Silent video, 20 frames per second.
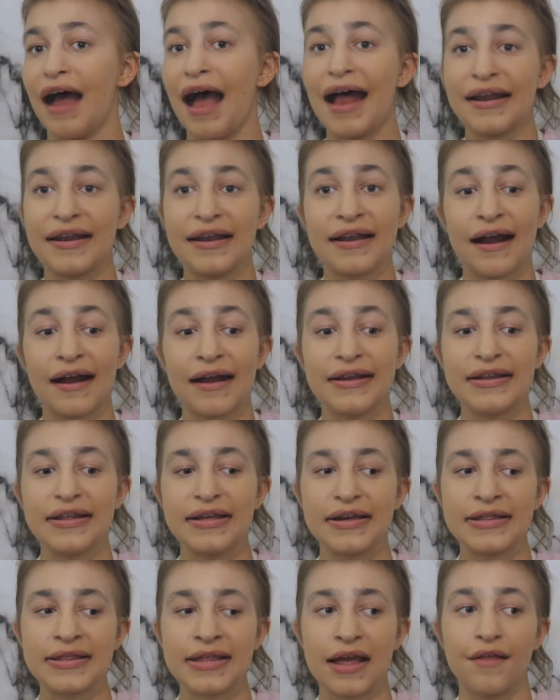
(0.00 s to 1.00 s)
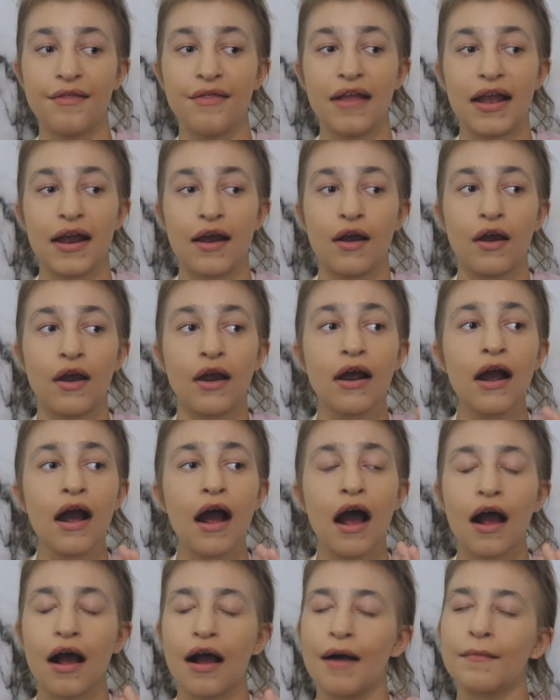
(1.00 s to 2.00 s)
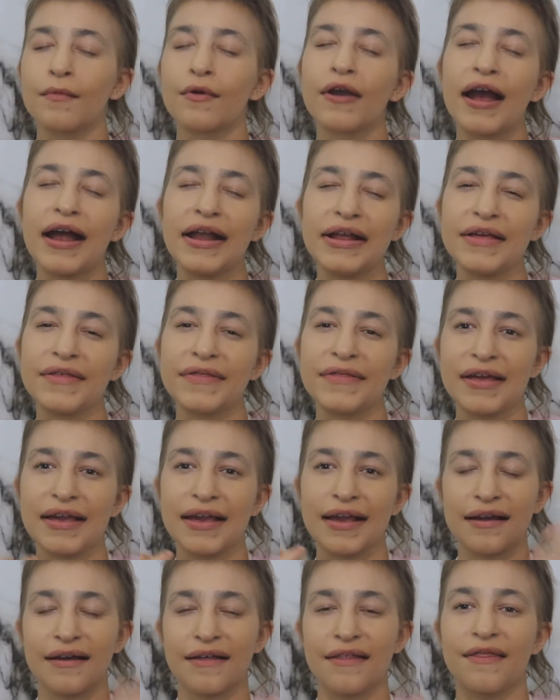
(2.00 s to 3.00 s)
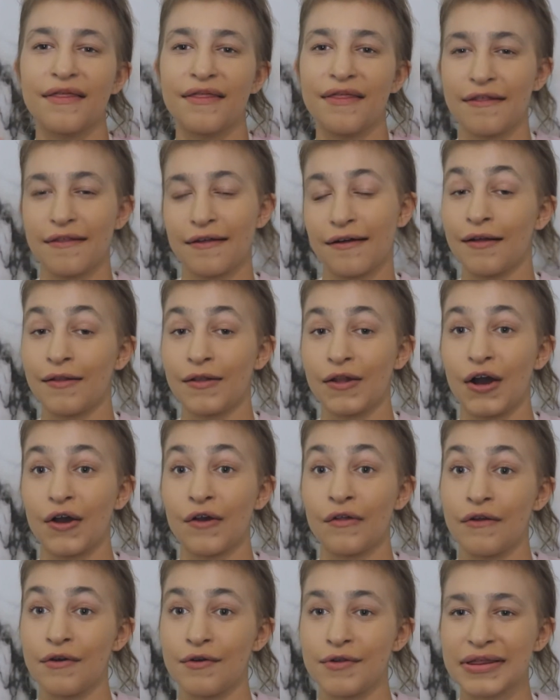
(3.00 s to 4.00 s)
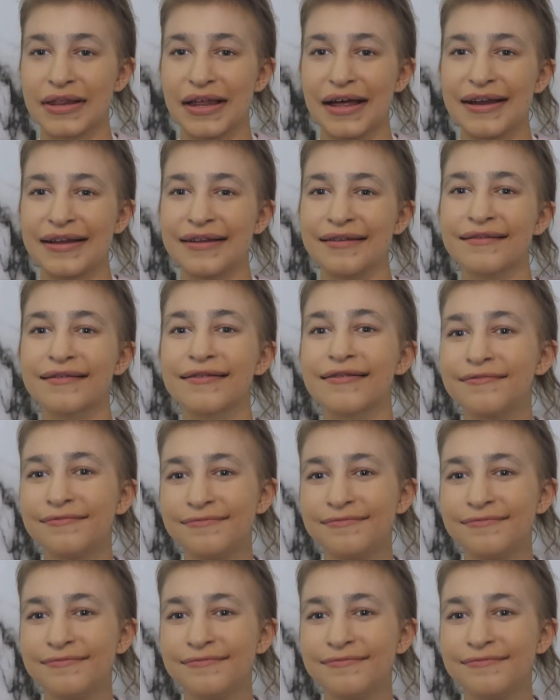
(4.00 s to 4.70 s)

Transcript: the edit ideas in there, or anything along those lines.